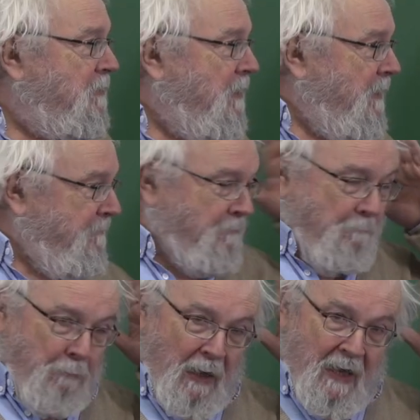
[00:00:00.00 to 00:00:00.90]
the
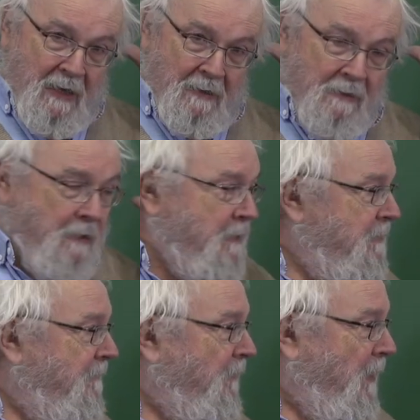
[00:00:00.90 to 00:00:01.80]
plane
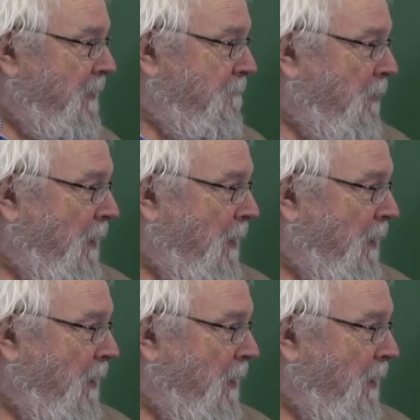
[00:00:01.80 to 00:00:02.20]
defined